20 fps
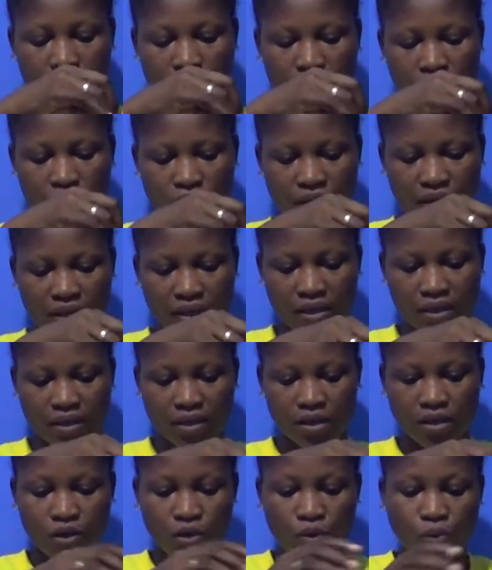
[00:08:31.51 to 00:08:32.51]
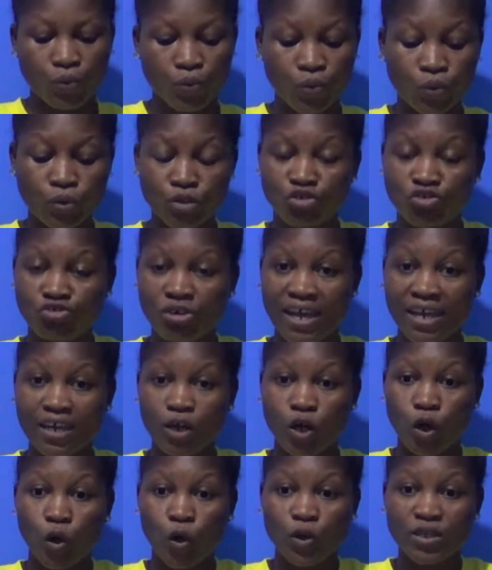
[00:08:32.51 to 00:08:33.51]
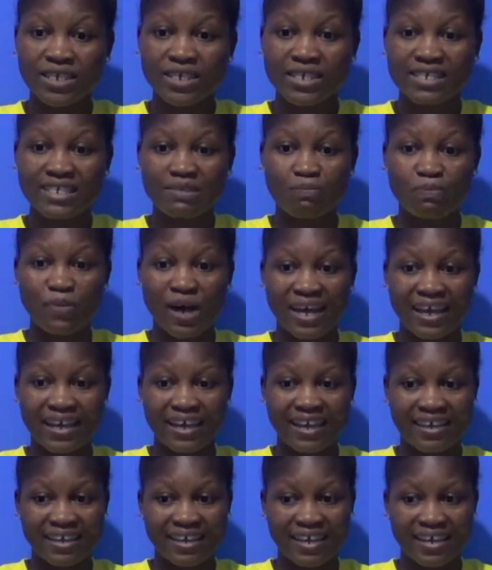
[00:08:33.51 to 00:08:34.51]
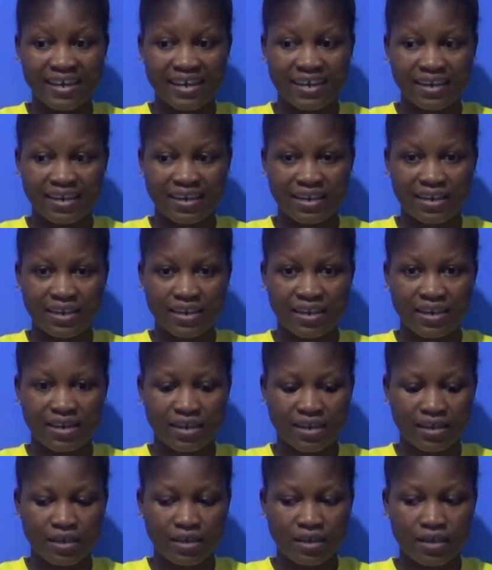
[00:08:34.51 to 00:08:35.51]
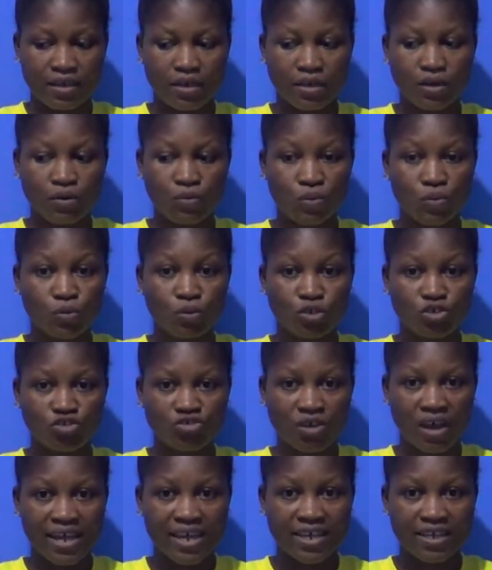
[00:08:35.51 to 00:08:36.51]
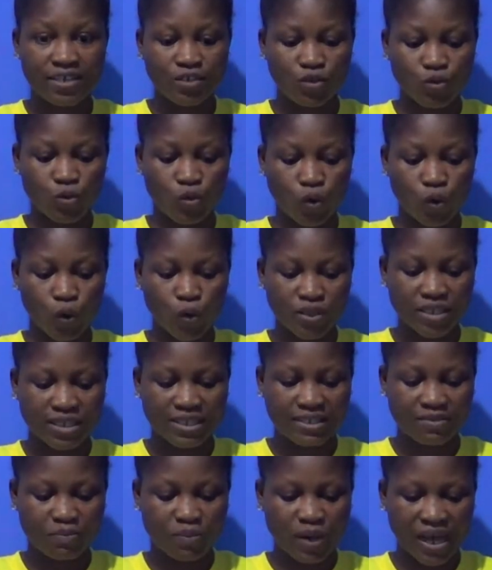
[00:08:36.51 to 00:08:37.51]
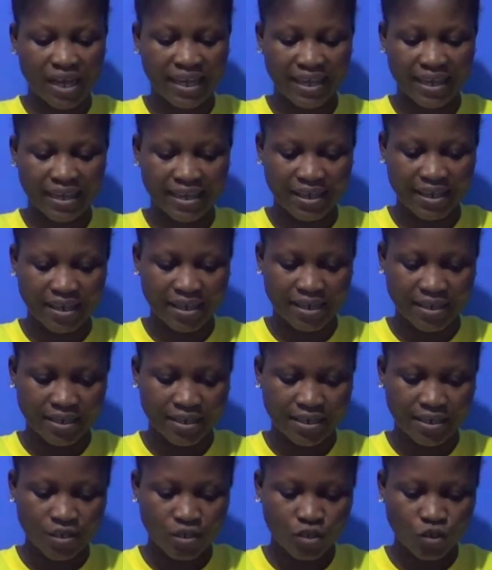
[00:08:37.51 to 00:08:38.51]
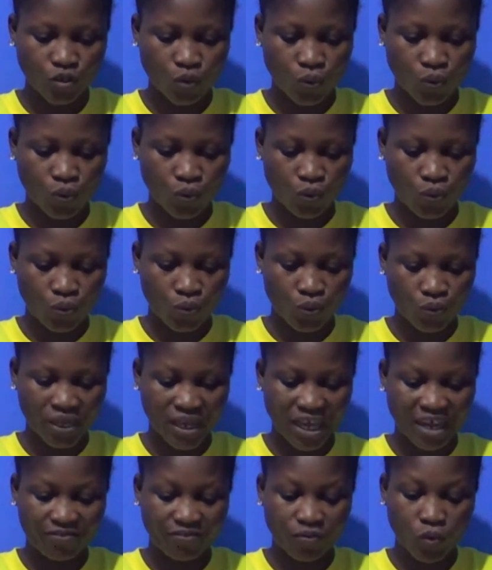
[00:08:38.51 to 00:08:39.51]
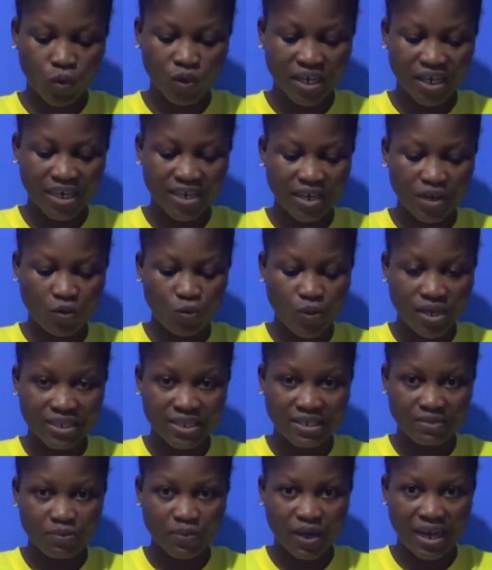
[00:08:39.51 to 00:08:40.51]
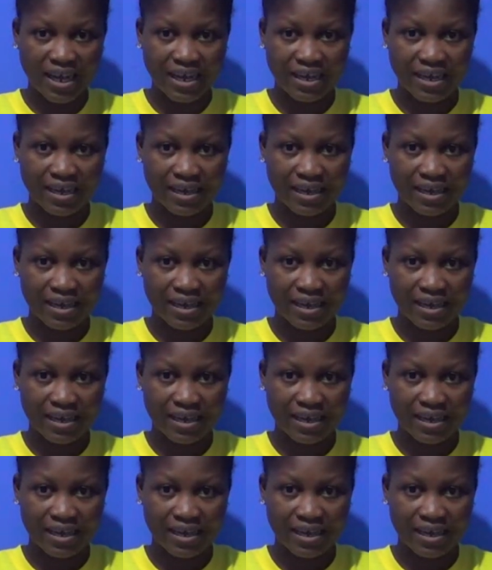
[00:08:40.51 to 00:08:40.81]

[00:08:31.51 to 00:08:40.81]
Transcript: Okay, we will try closing it back again. We will try to close it back again. So we are folding the wings back.